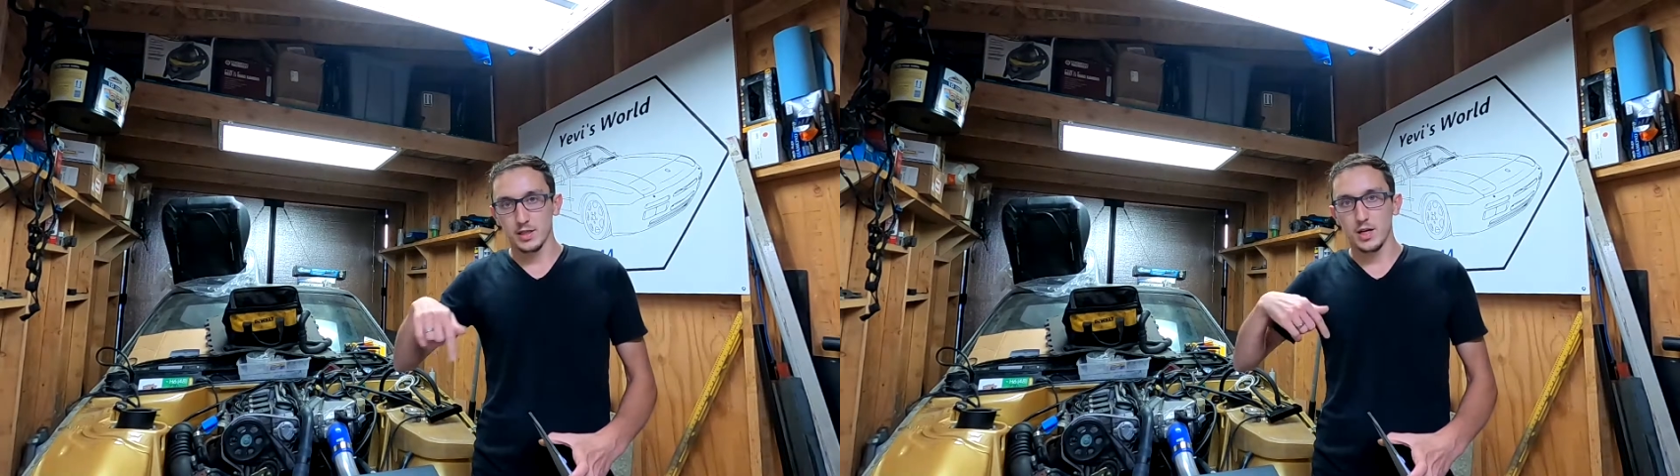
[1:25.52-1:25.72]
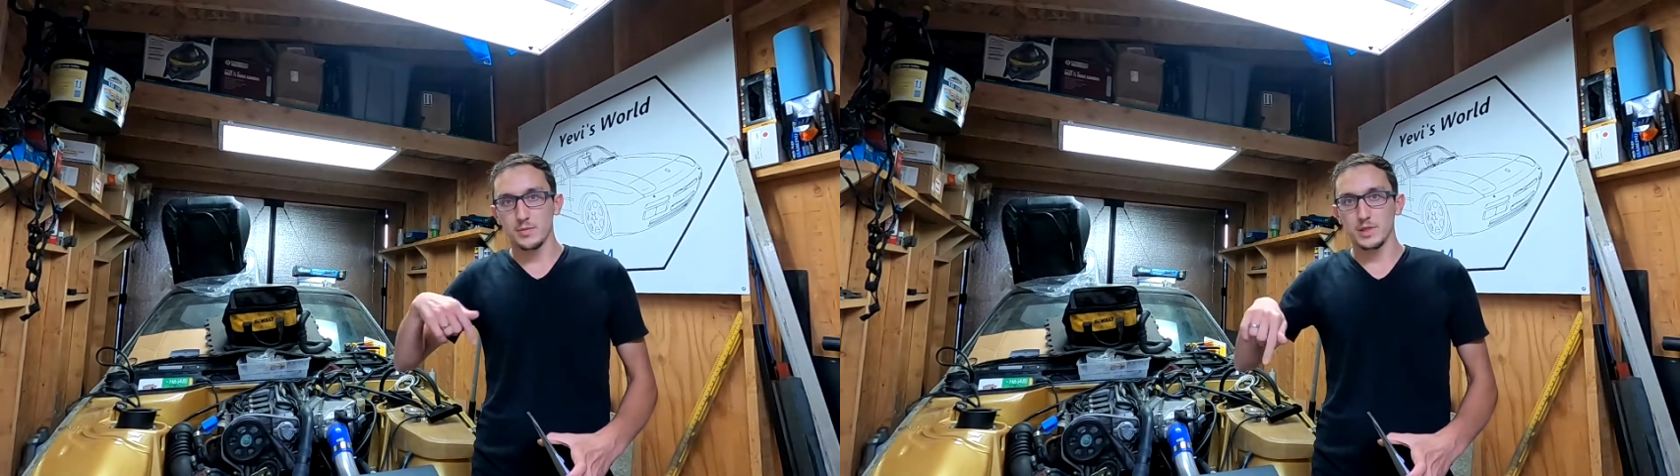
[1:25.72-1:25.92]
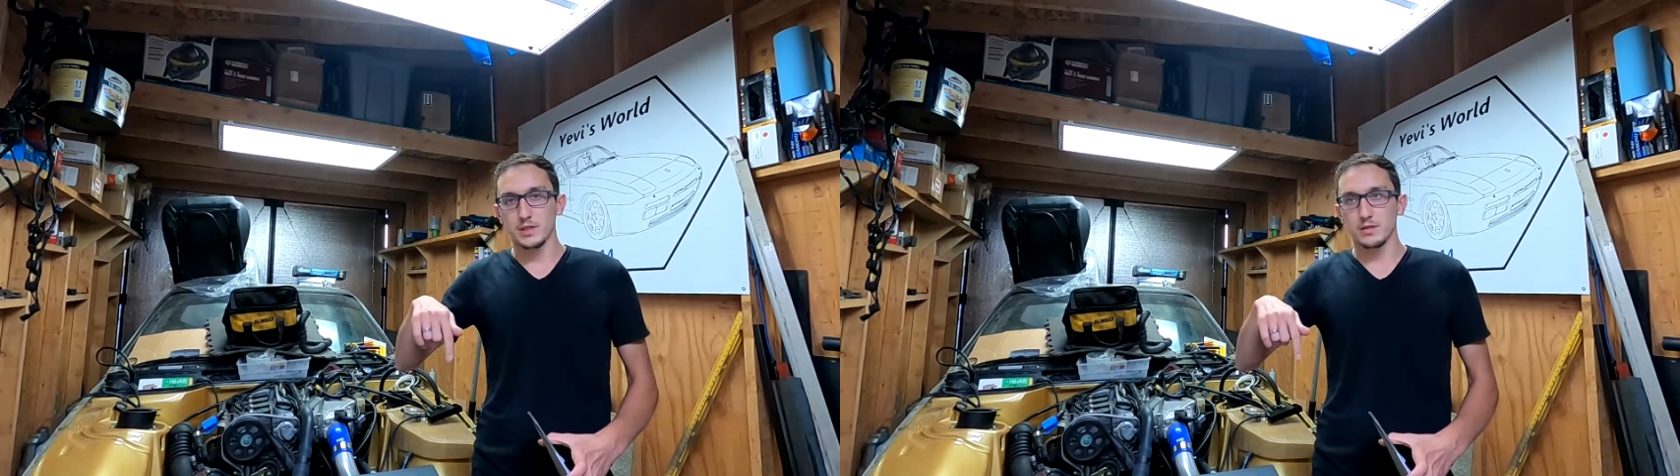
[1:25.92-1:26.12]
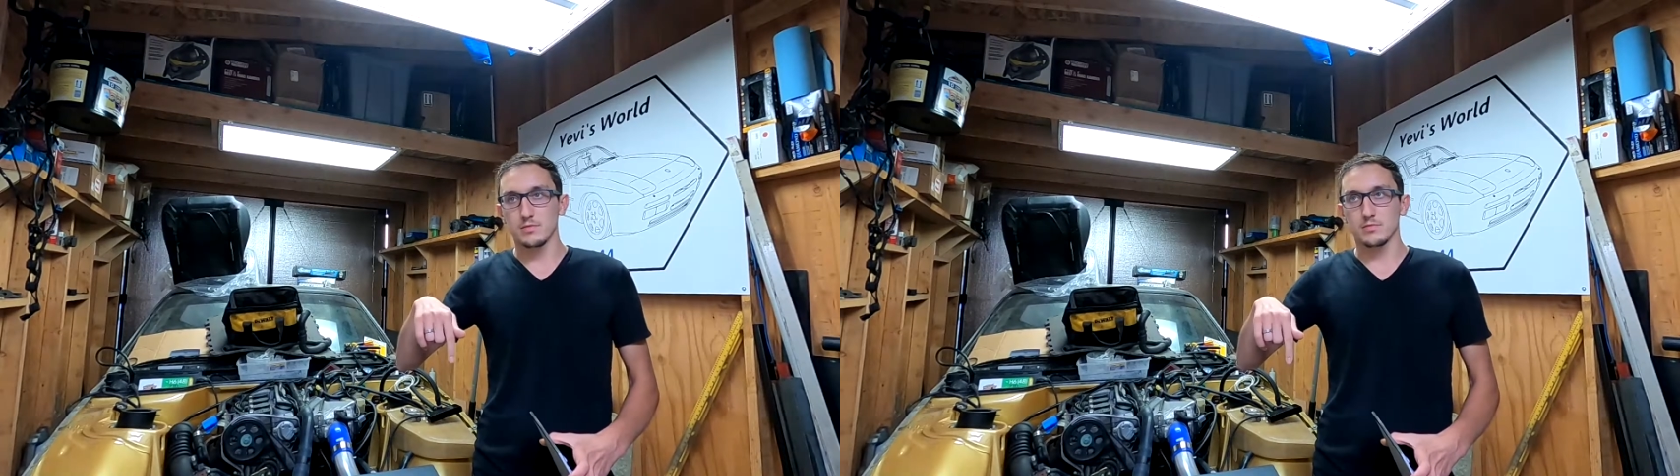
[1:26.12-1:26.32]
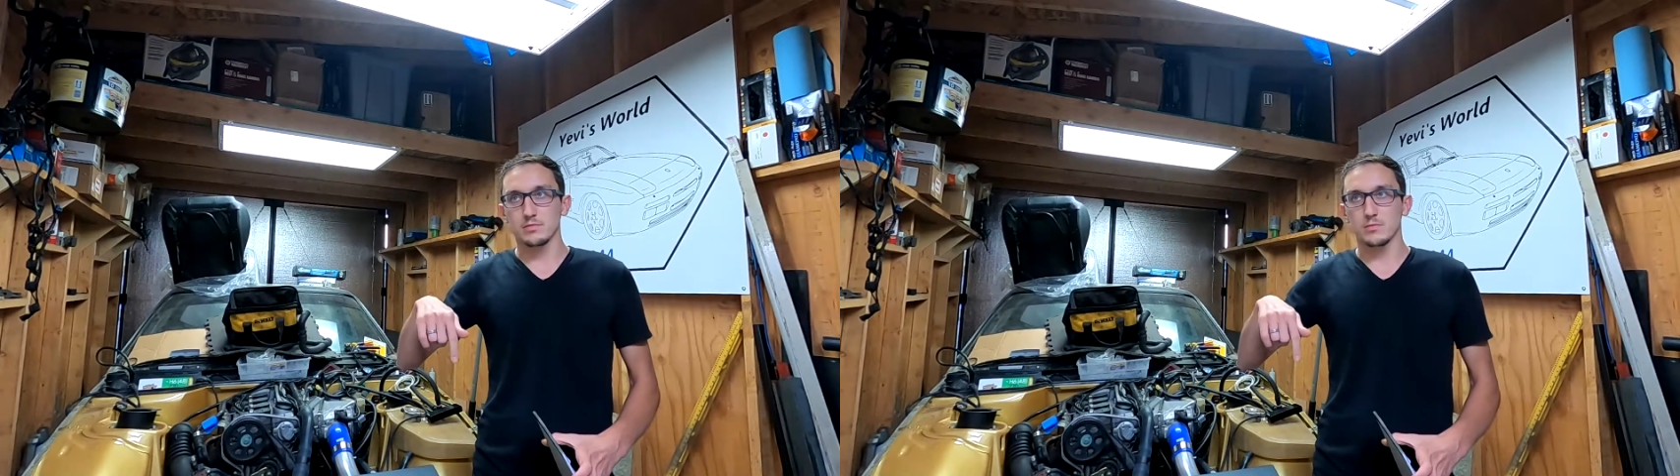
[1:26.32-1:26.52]
comment
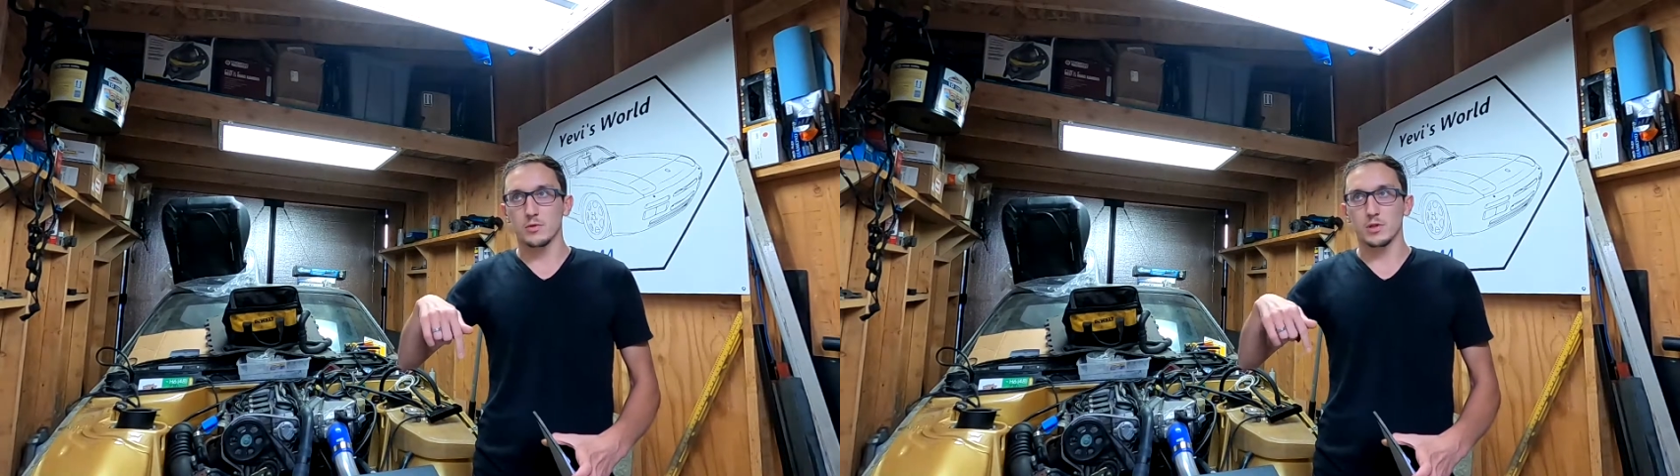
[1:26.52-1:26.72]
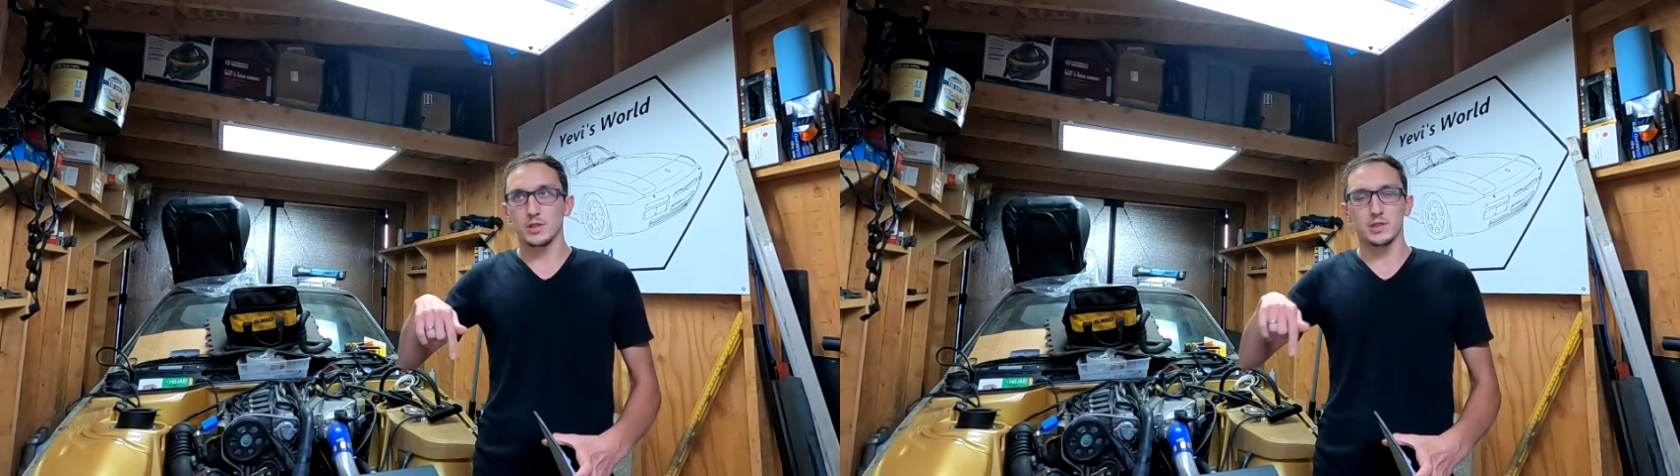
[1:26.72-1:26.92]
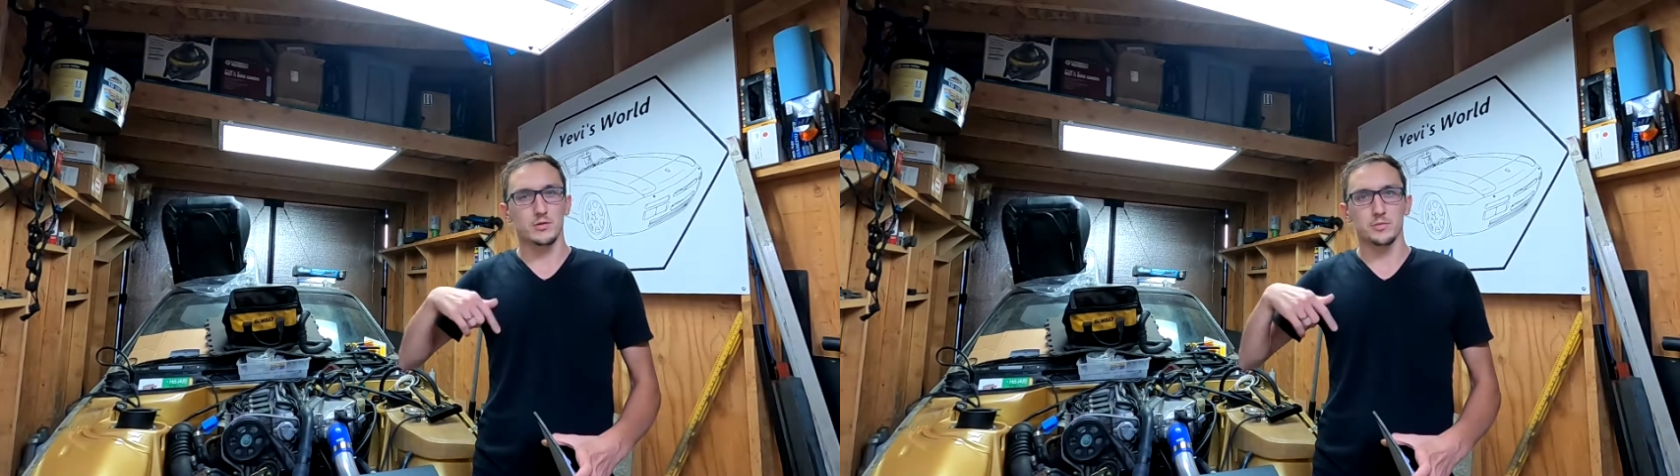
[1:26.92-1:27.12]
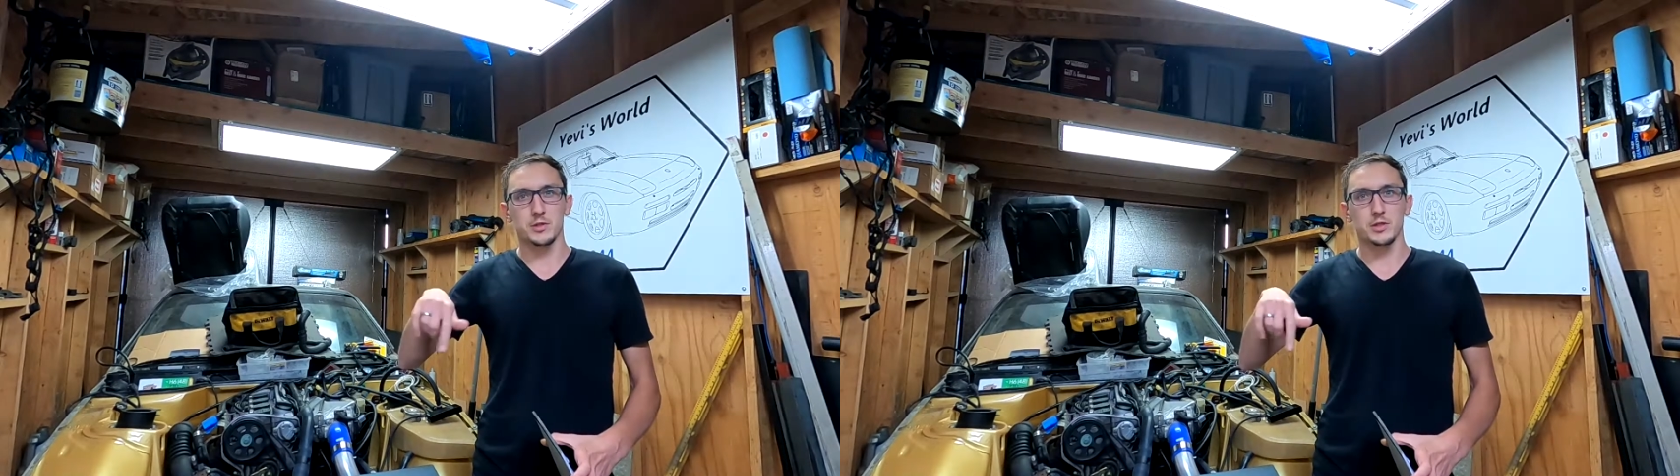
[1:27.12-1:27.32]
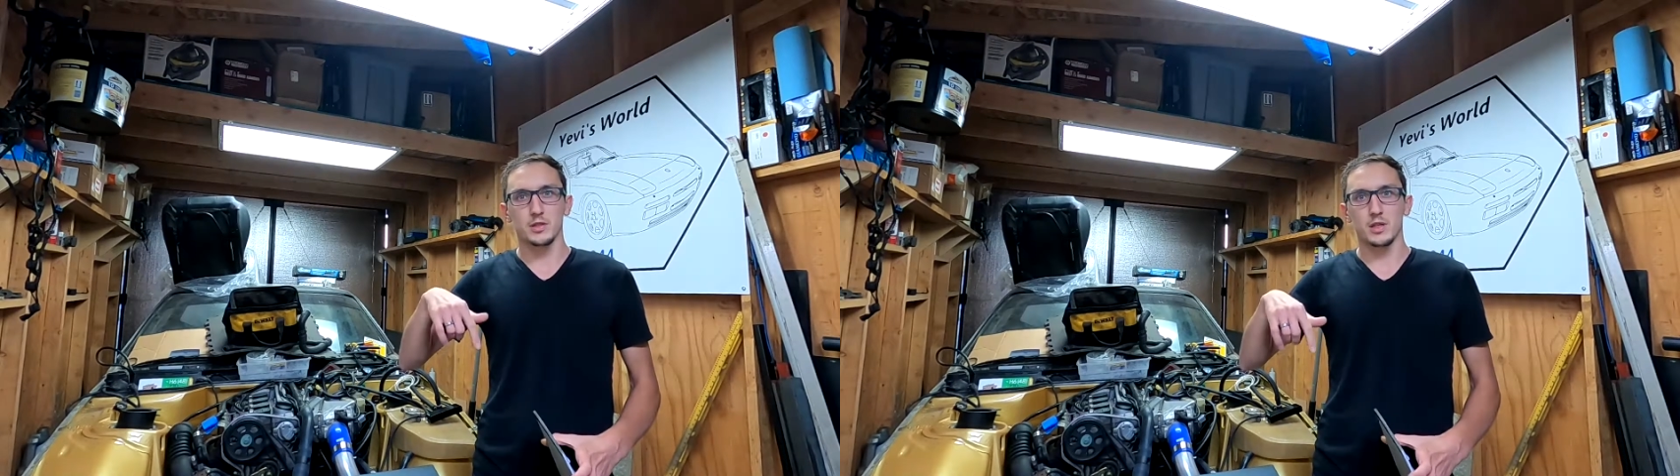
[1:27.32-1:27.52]
or
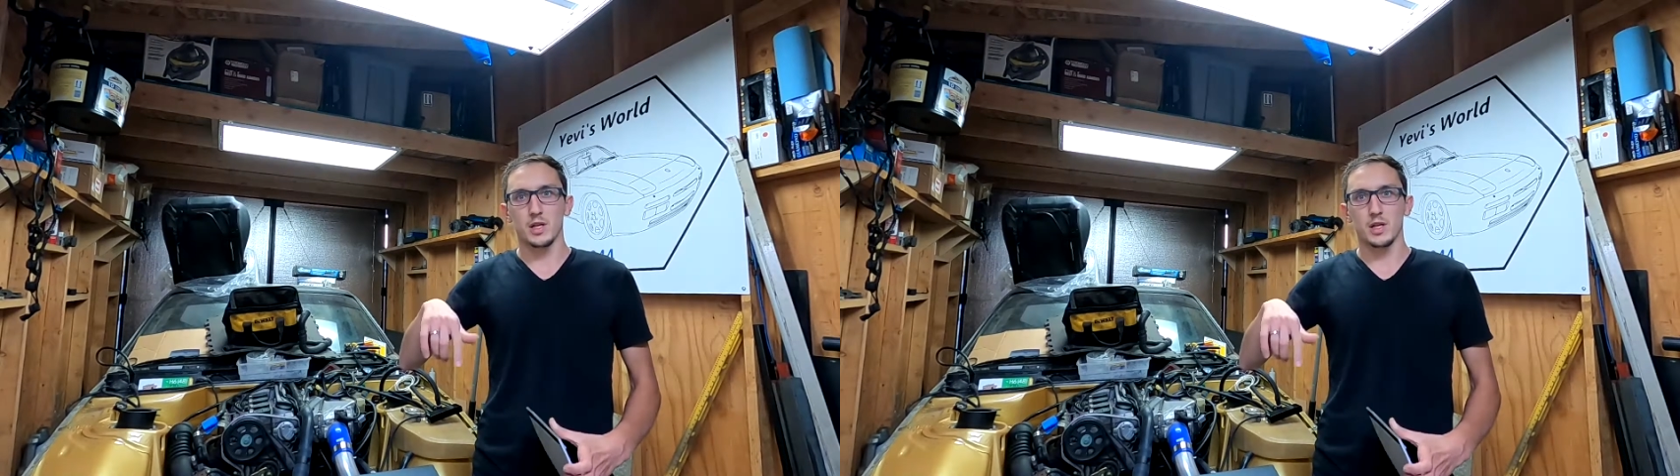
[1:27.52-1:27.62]
description.